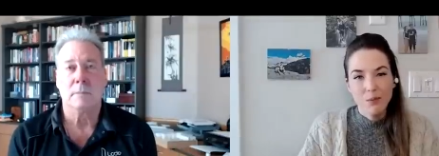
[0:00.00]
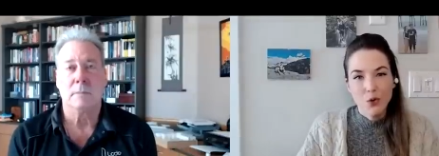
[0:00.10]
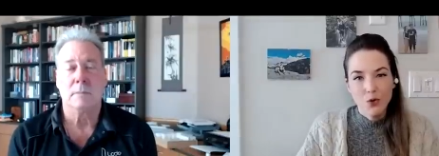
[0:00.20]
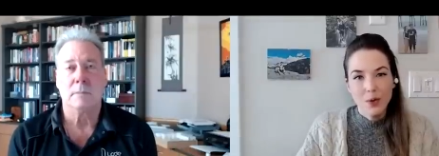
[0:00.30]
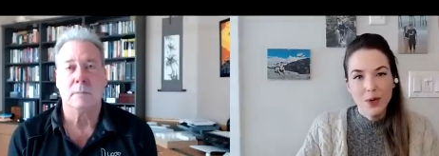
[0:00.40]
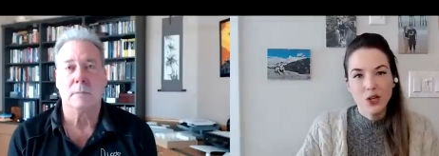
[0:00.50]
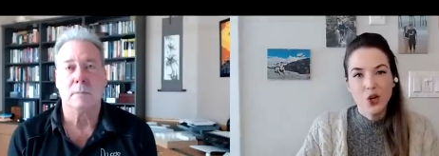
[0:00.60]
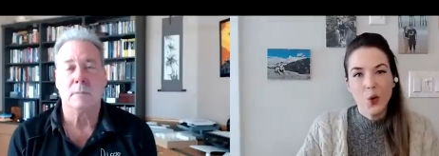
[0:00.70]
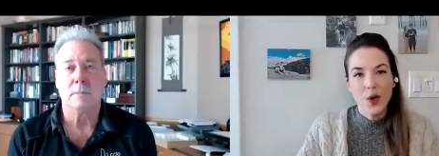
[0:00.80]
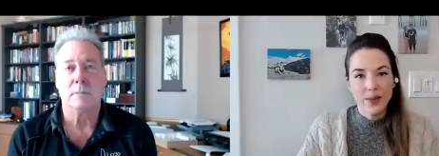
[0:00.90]
Speaker 1: movement
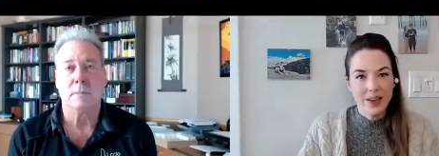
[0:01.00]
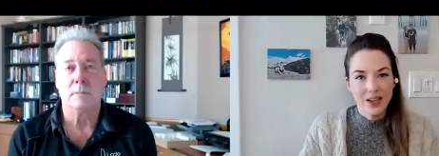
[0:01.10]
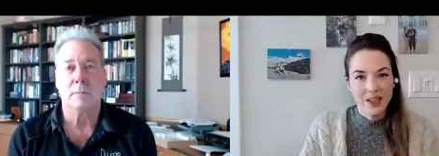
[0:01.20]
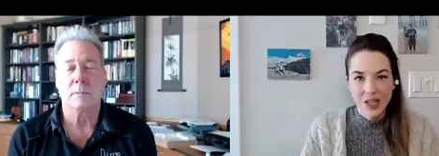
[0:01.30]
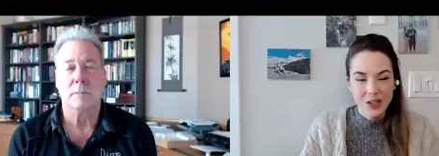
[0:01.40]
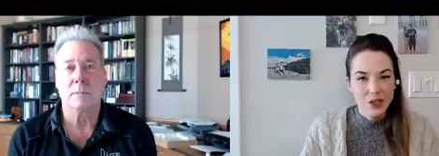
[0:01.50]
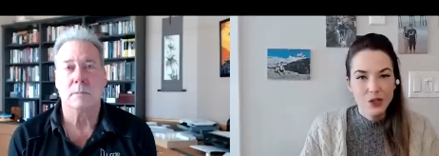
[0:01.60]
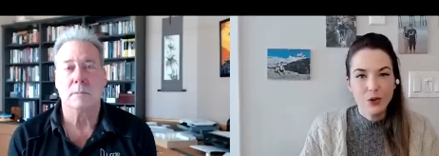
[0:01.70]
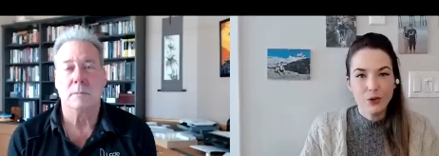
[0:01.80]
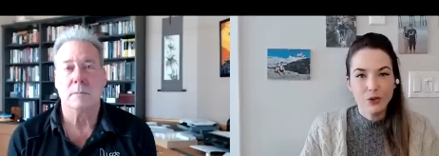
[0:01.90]
going? That that
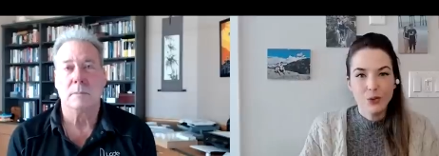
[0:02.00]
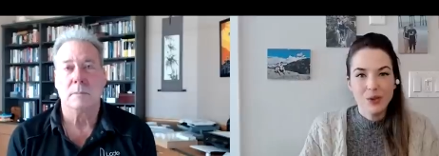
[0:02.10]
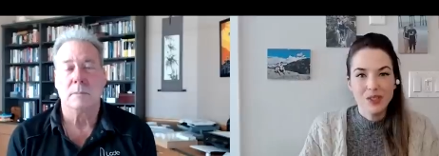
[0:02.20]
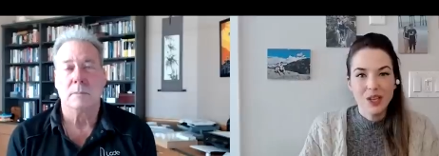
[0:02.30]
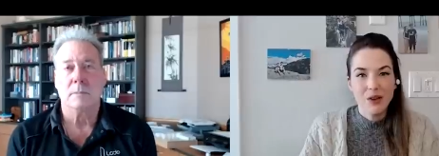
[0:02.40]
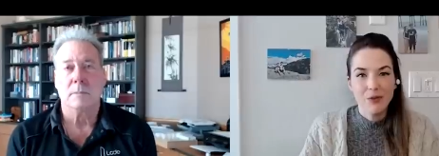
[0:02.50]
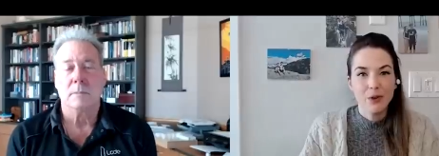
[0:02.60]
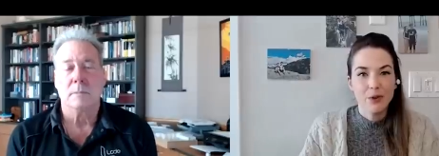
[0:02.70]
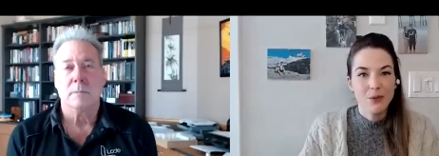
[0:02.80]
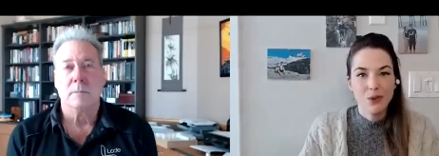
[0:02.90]
silver squeeze
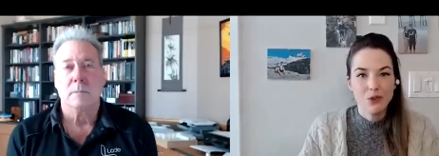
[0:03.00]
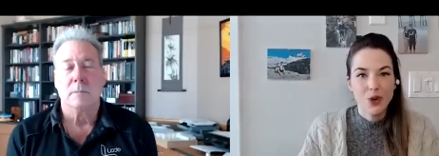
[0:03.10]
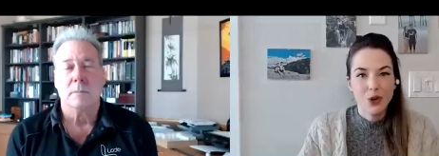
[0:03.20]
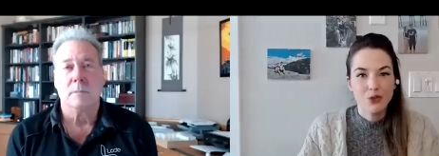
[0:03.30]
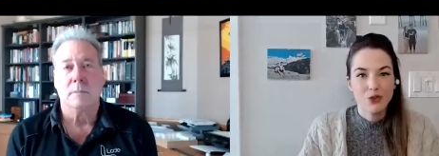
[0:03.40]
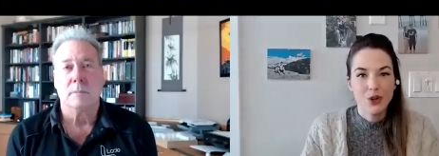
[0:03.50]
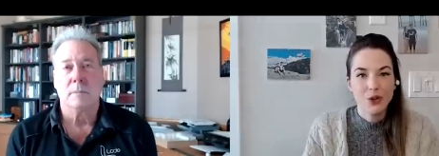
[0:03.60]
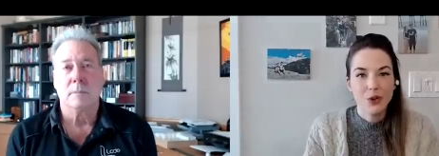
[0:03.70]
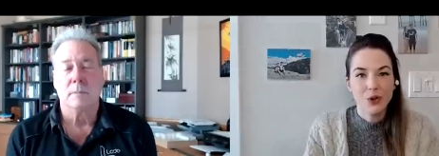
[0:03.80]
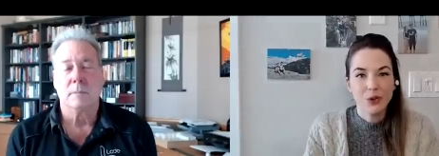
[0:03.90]
effort that we saw
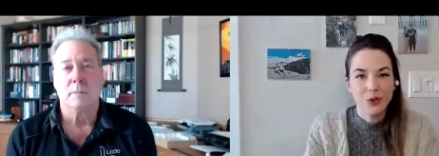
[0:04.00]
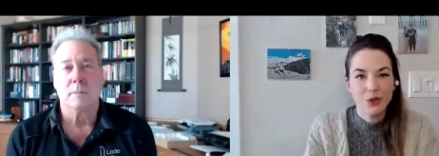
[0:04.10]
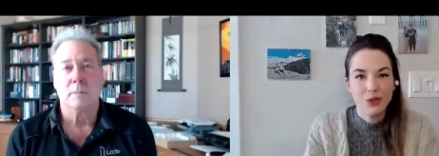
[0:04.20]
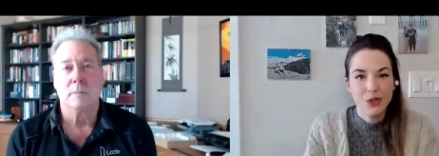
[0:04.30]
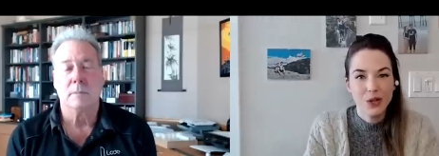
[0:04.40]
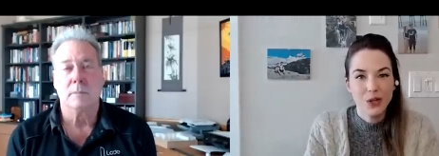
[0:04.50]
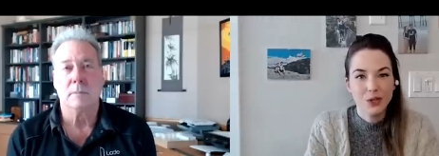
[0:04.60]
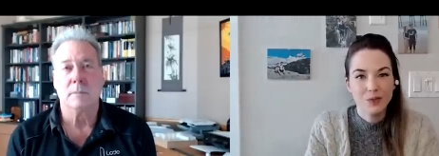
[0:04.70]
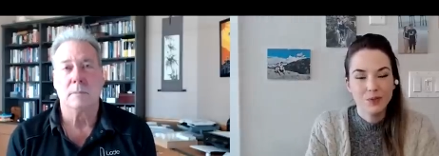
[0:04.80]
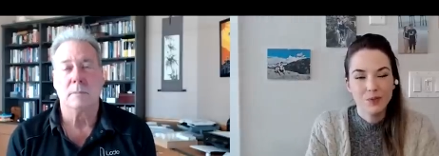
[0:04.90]
start earlier this
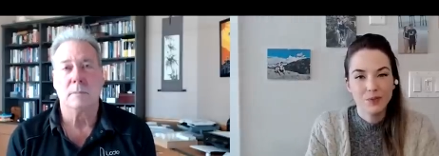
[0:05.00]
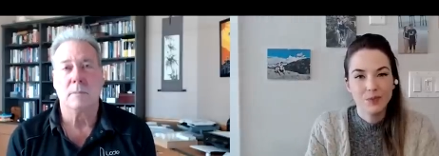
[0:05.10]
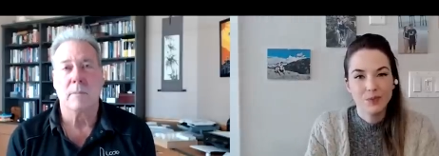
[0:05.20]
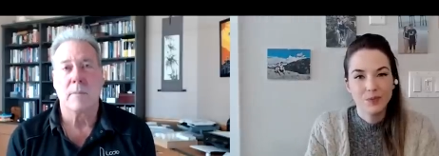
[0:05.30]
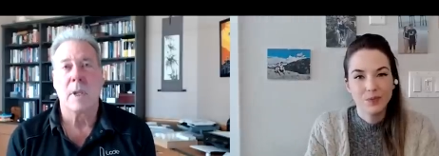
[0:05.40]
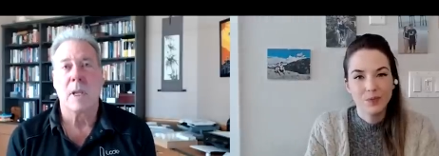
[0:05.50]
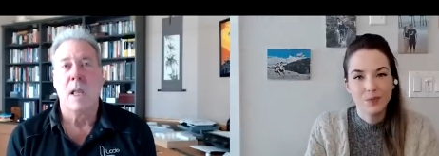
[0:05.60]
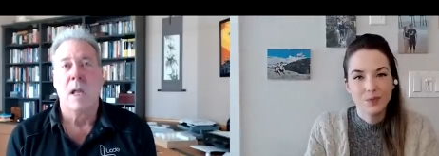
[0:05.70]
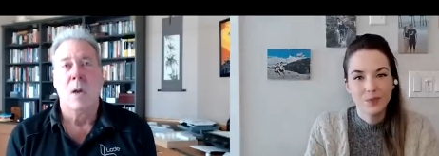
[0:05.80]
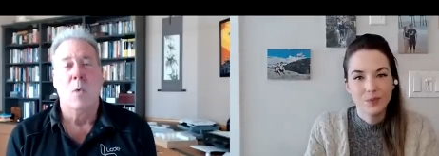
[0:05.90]
year.
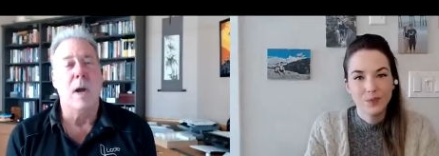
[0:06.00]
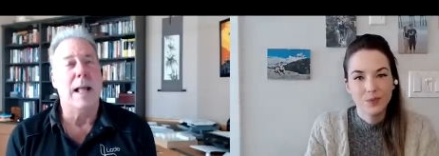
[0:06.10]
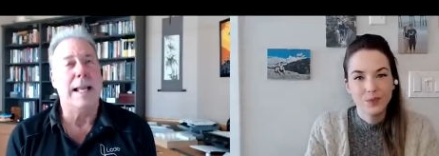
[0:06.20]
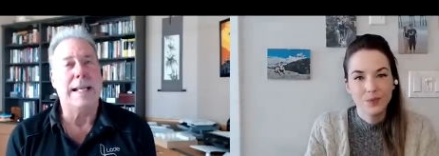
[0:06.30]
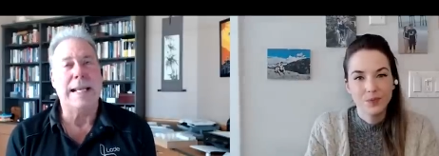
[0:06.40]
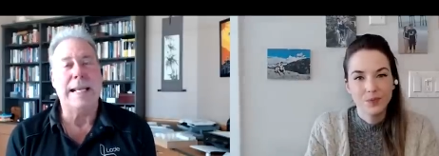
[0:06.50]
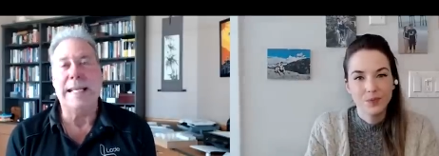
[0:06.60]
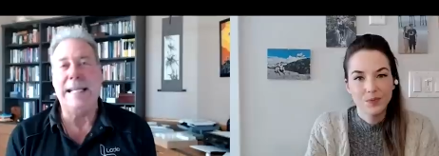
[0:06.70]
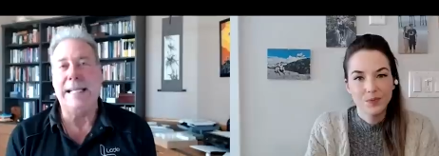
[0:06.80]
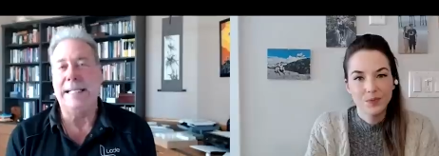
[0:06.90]
Speaker 2: Well, like
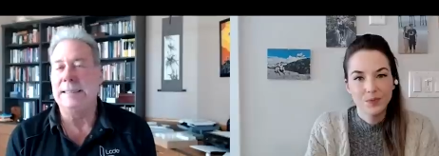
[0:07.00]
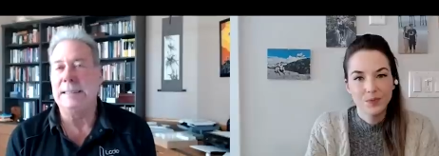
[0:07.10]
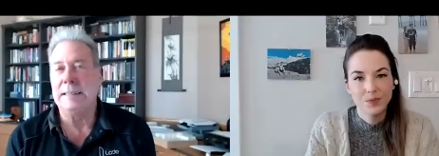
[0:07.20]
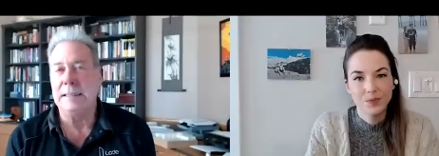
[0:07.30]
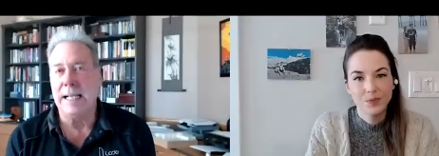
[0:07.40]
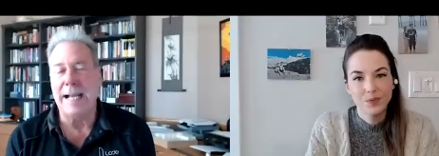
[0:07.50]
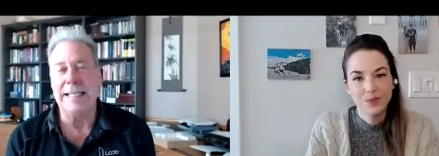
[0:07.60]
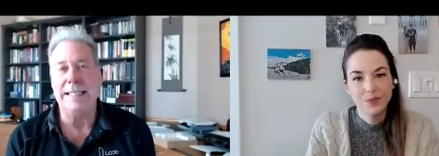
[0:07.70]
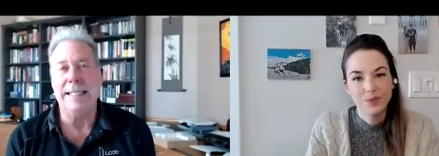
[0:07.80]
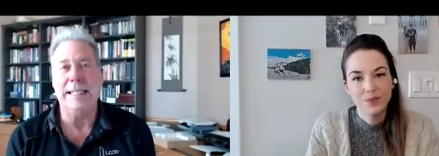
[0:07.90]
any
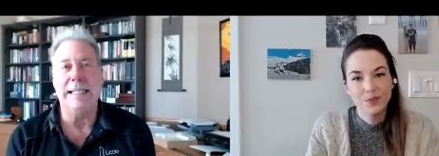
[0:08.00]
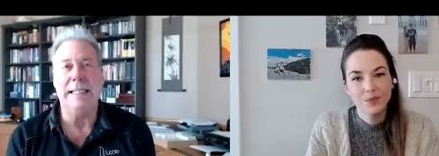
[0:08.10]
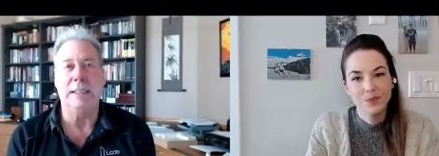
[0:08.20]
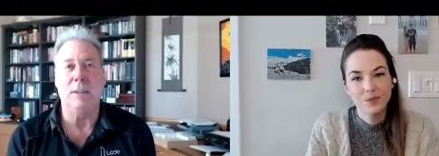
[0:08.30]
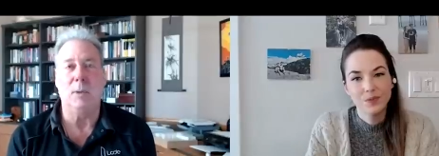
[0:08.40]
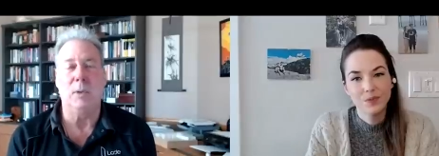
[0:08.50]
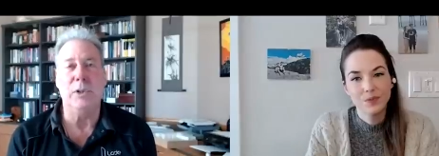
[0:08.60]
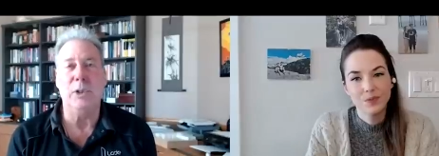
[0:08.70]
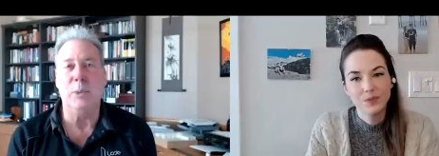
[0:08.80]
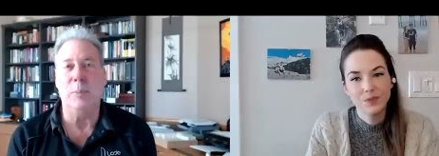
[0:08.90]
idea or
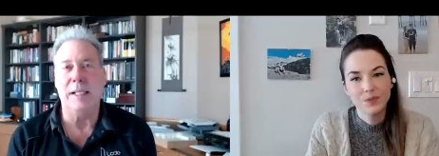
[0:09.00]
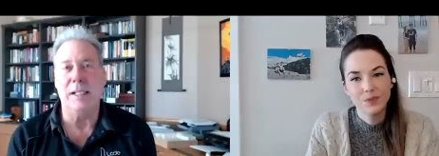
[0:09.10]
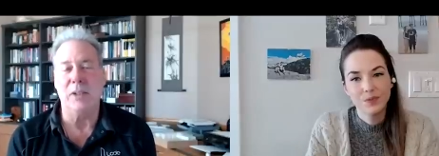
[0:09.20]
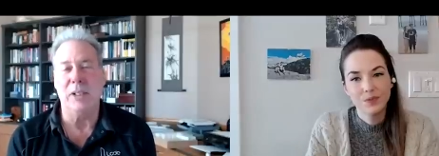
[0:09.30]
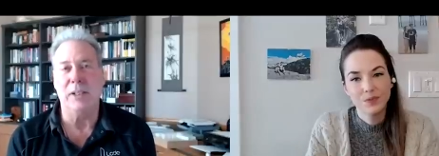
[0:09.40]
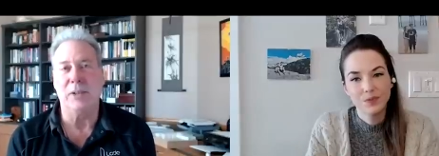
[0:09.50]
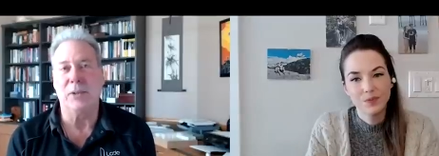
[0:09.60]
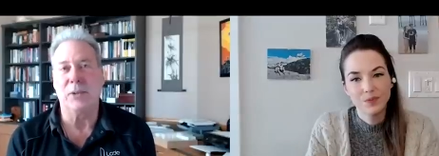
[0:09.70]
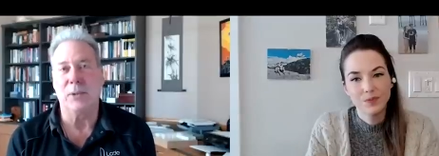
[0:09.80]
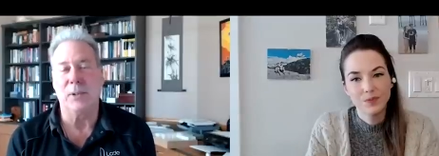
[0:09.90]
new
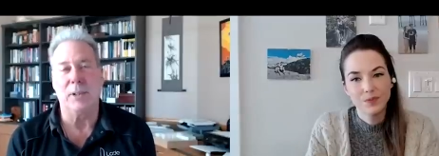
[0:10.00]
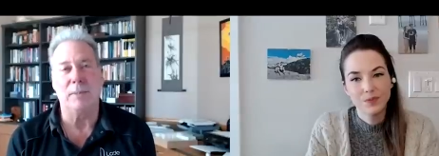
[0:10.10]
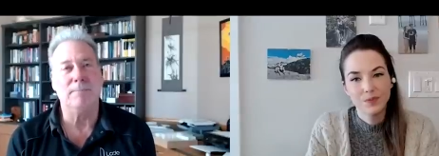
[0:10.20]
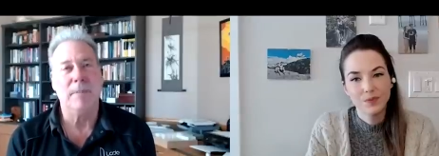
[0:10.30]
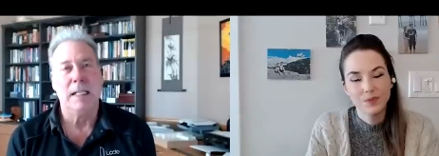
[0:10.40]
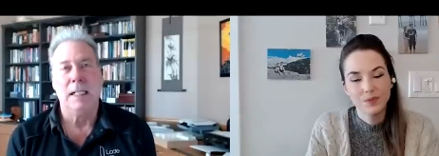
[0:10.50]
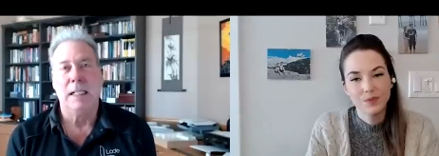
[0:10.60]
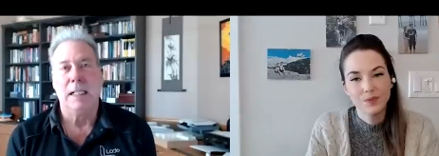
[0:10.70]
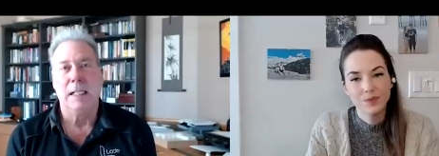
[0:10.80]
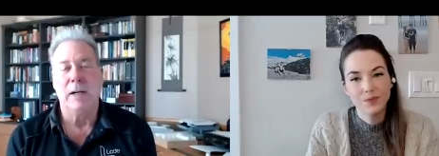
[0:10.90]
business or
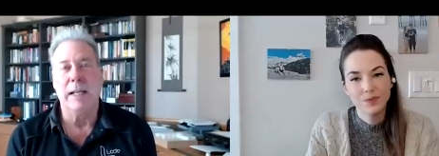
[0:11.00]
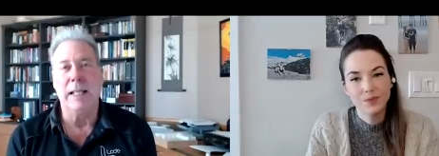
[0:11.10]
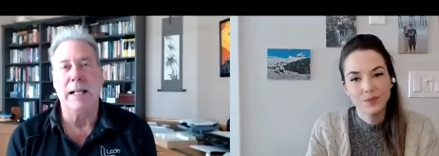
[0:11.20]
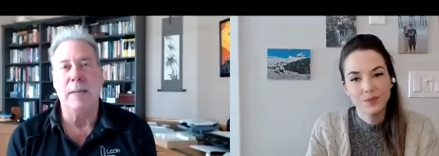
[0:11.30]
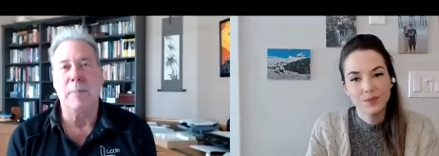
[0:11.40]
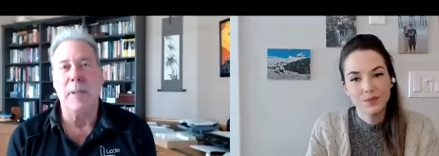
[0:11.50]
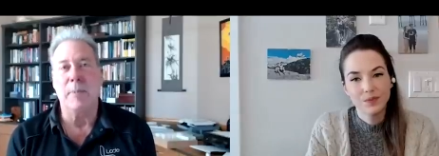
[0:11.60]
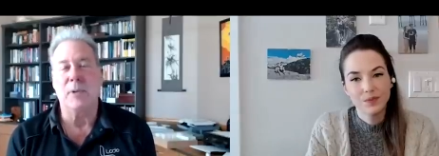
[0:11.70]
you know anything that people